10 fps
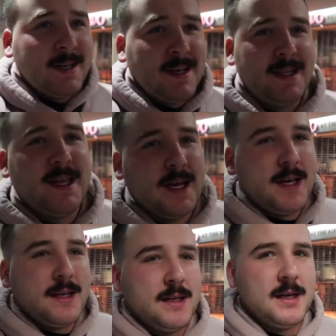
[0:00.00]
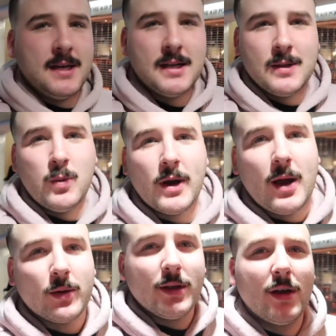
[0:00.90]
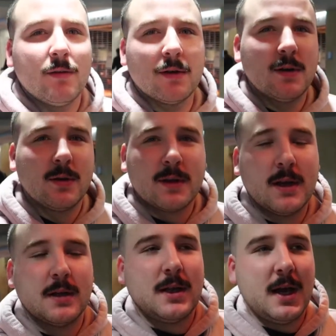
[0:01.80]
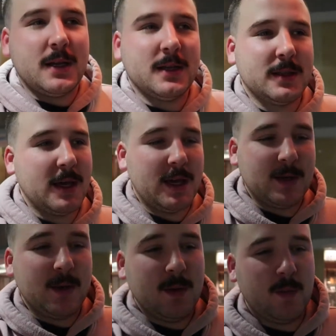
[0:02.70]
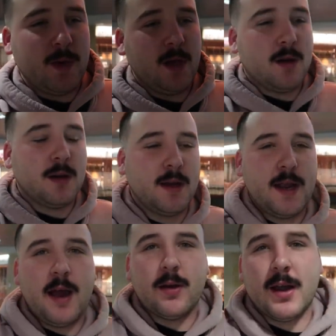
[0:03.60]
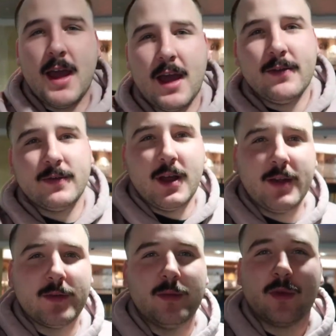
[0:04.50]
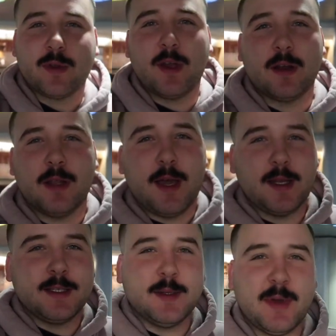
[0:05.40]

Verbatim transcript: And then one hour layover in North Carolina, then we are an hour and a half flight from North Carolina to